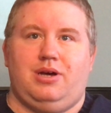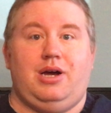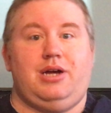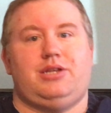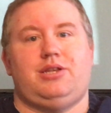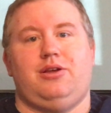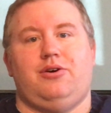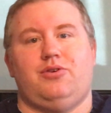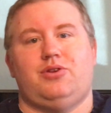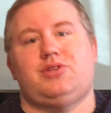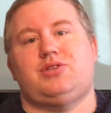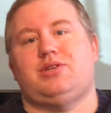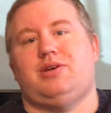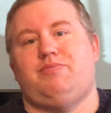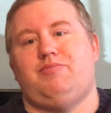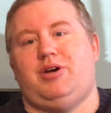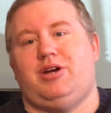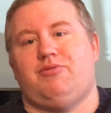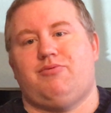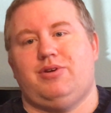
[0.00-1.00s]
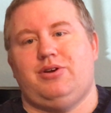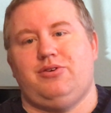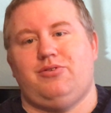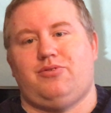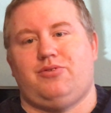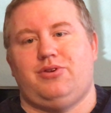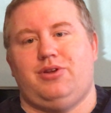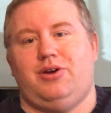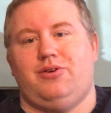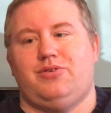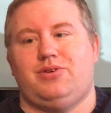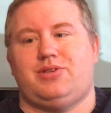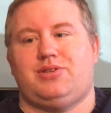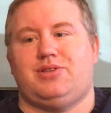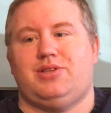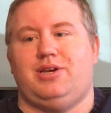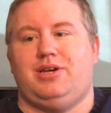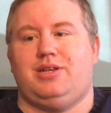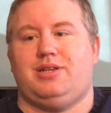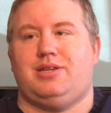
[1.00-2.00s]
I've noticed on my renewal notice
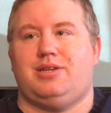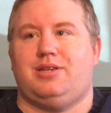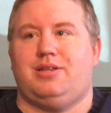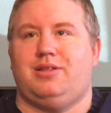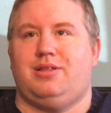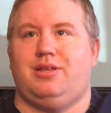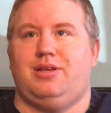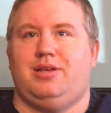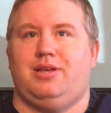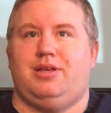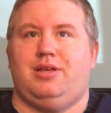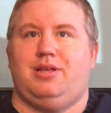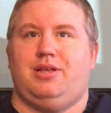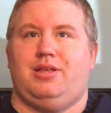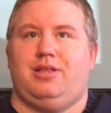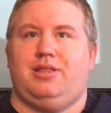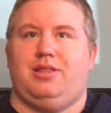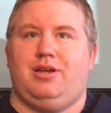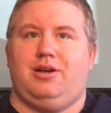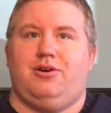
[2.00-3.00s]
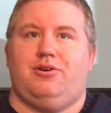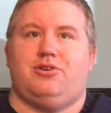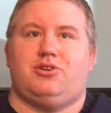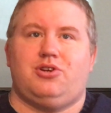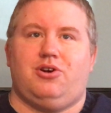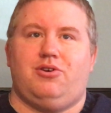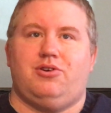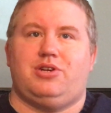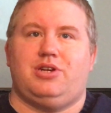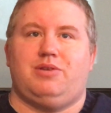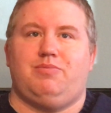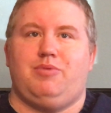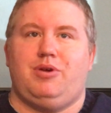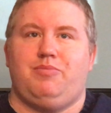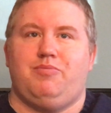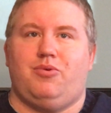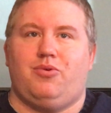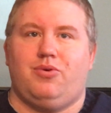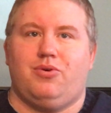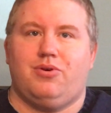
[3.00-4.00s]
that they're charging me
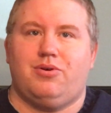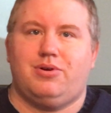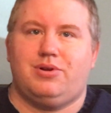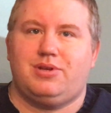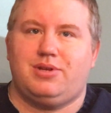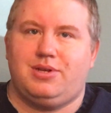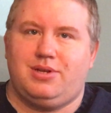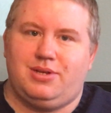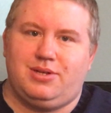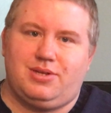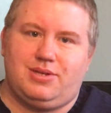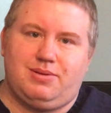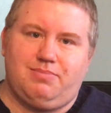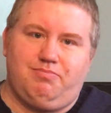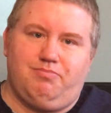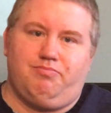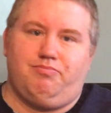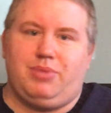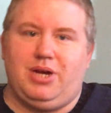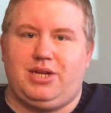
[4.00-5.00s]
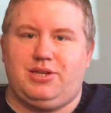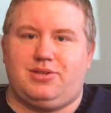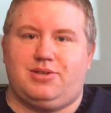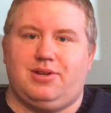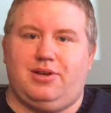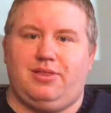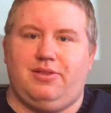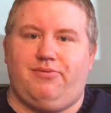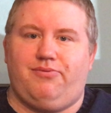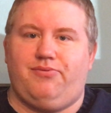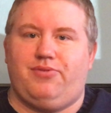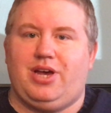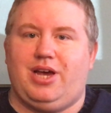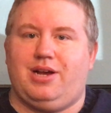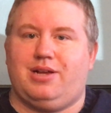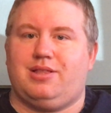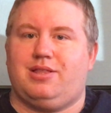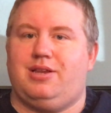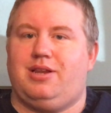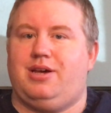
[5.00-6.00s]
more based on the
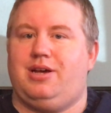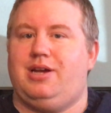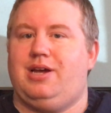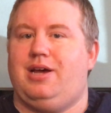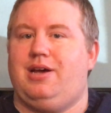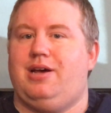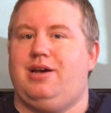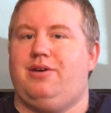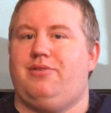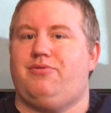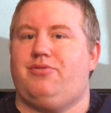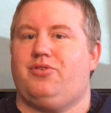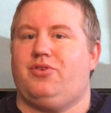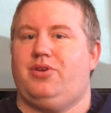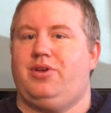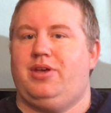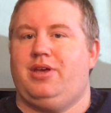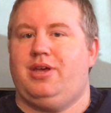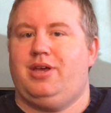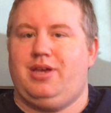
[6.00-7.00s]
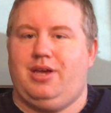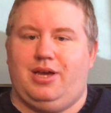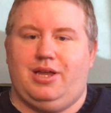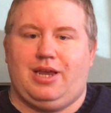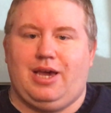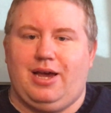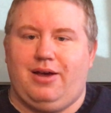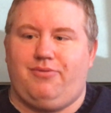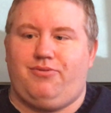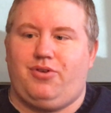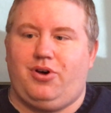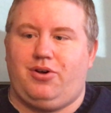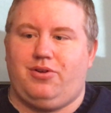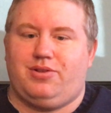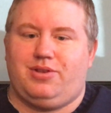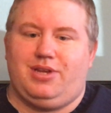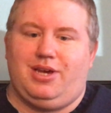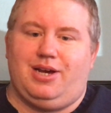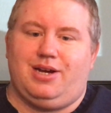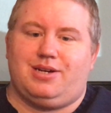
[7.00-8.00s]
fact that I have an
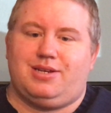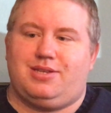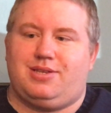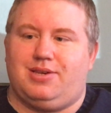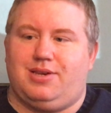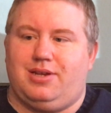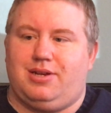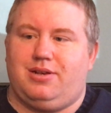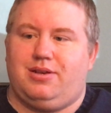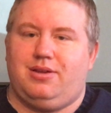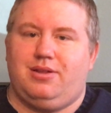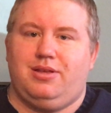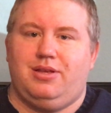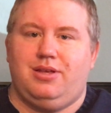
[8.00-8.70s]
at-fault accident.